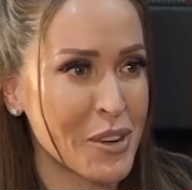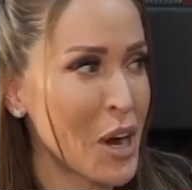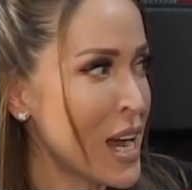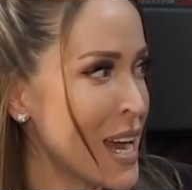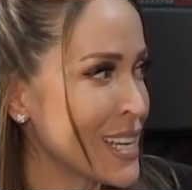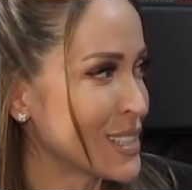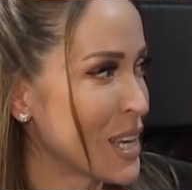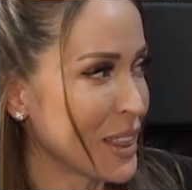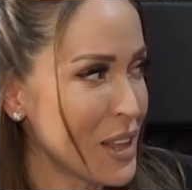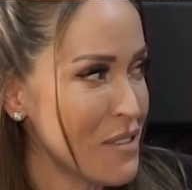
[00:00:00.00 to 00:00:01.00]
of our
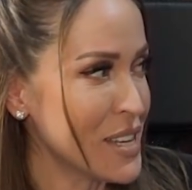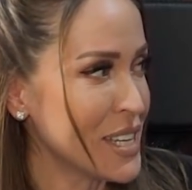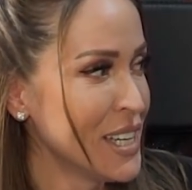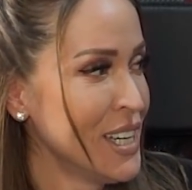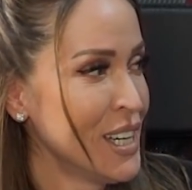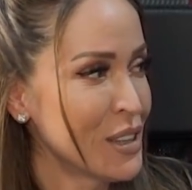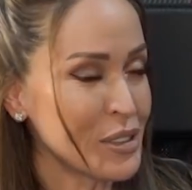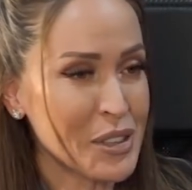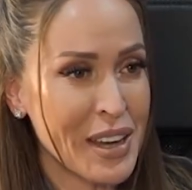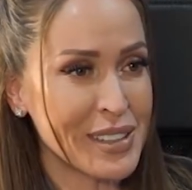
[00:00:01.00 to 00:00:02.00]
eyes. I love it. Mm-hmm.
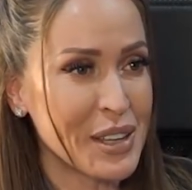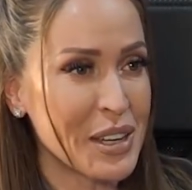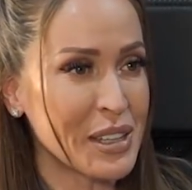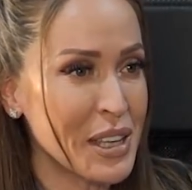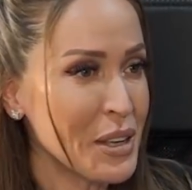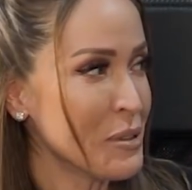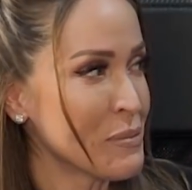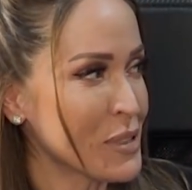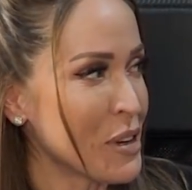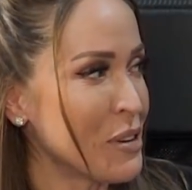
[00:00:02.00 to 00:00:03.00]
This guy's going to kill
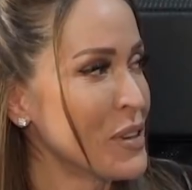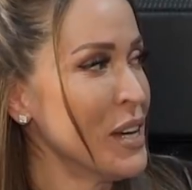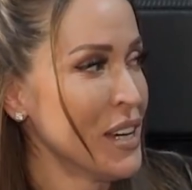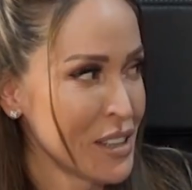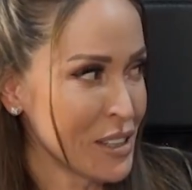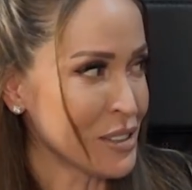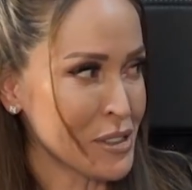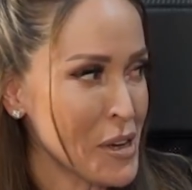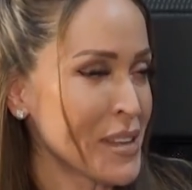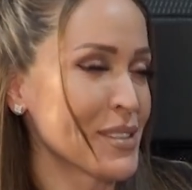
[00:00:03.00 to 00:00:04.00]
himself. This
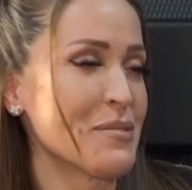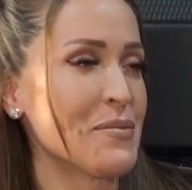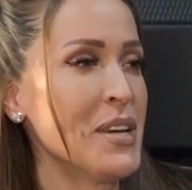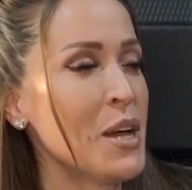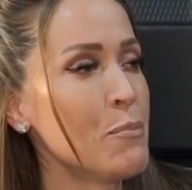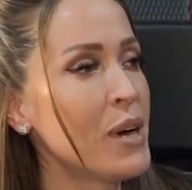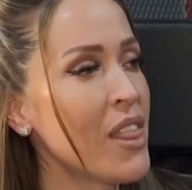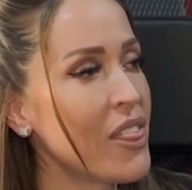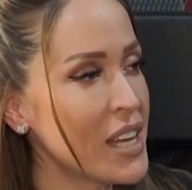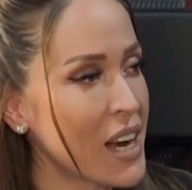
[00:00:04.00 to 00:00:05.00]
is awesome.
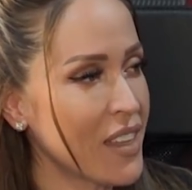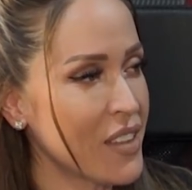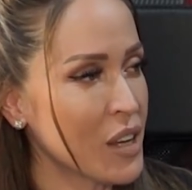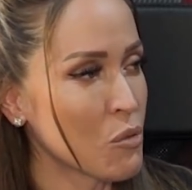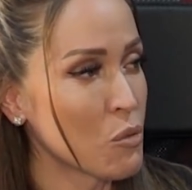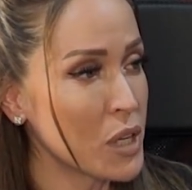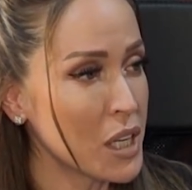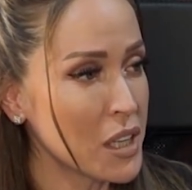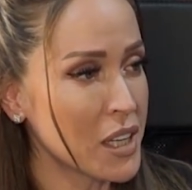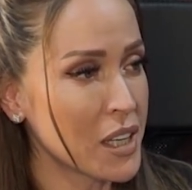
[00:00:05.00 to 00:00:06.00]
But then I think,
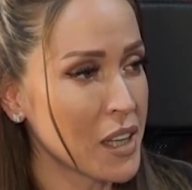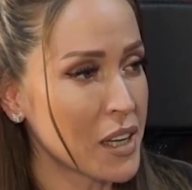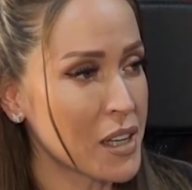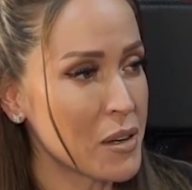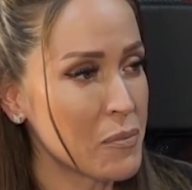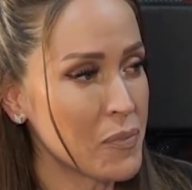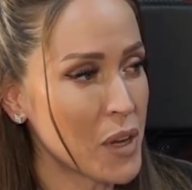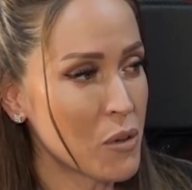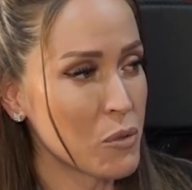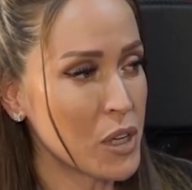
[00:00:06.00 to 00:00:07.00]
really, like a
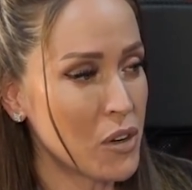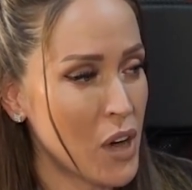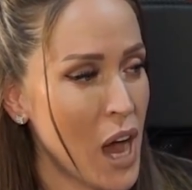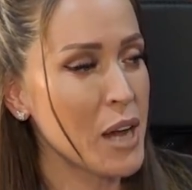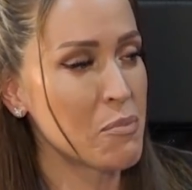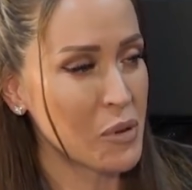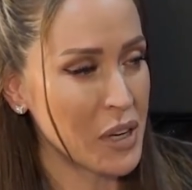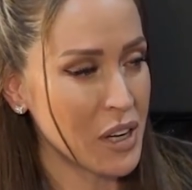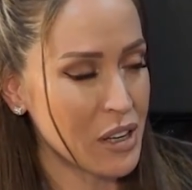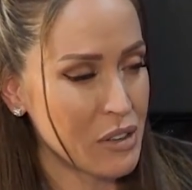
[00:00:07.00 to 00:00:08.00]
real high
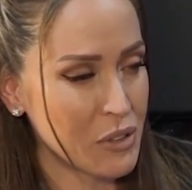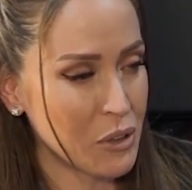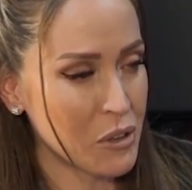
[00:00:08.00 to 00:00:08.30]
point of